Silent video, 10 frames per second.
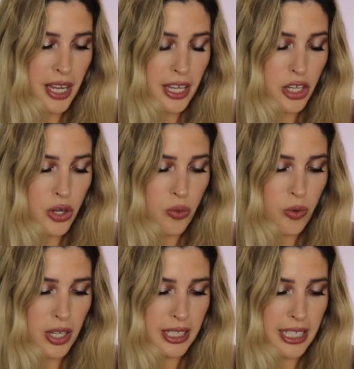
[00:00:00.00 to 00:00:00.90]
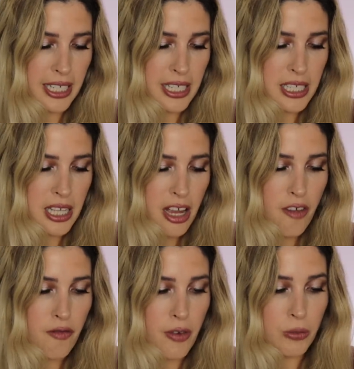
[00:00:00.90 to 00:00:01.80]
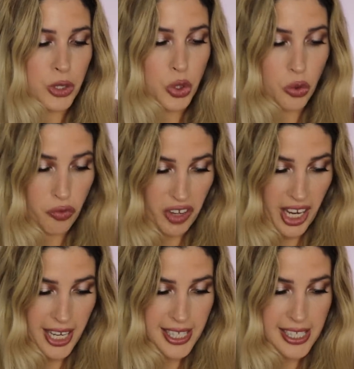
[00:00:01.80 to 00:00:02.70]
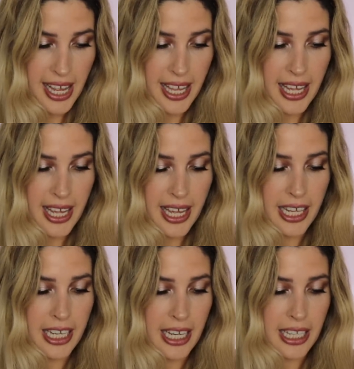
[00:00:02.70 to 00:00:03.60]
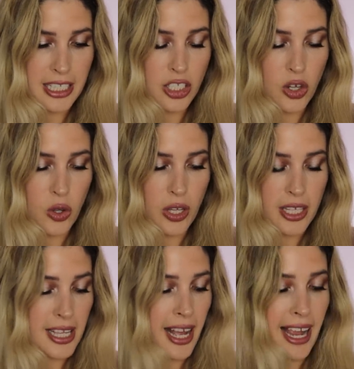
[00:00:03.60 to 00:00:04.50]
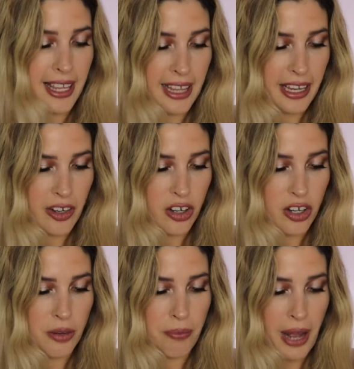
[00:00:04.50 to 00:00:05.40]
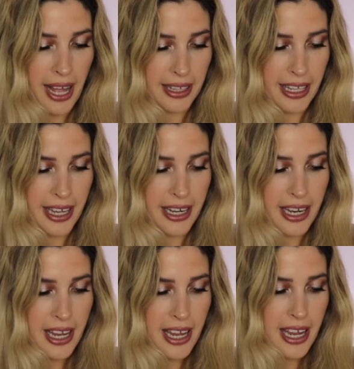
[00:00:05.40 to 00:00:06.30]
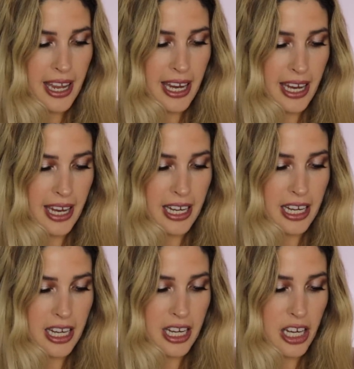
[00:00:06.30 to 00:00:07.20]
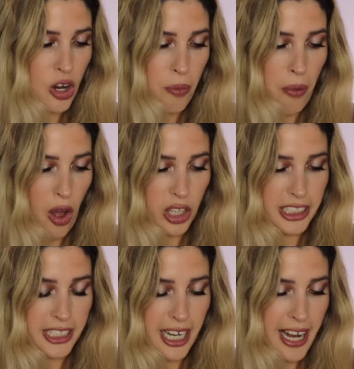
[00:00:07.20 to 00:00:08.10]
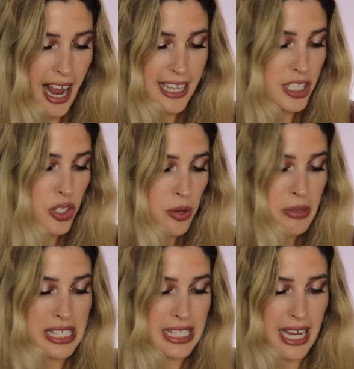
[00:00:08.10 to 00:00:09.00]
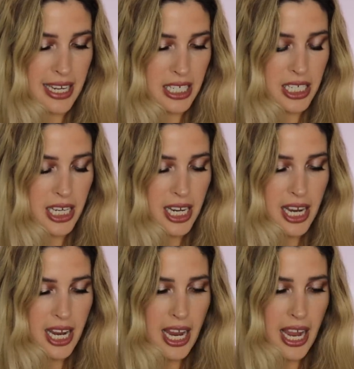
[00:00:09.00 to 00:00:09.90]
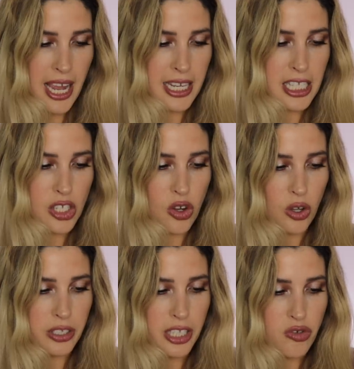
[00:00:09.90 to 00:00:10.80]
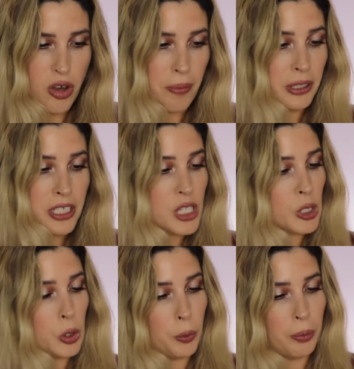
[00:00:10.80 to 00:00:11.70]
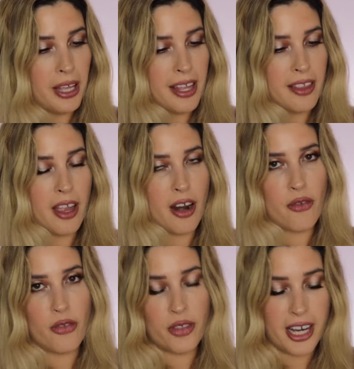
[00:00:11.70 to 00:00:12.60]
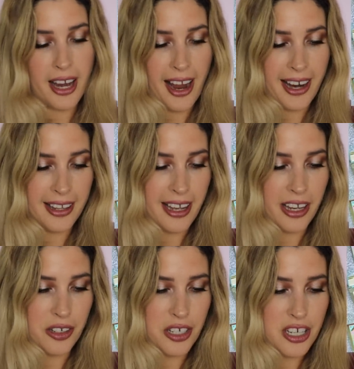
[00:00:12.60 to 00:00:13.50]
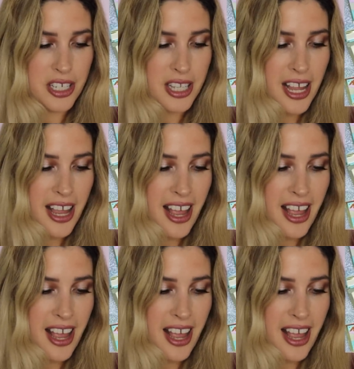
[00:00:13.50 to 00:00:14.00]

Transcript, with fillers: A new release from Too Faced and it's called it's a highlighter palette in Neapolitan ice cream scent and it's called the triple scoop. There are three highlighters.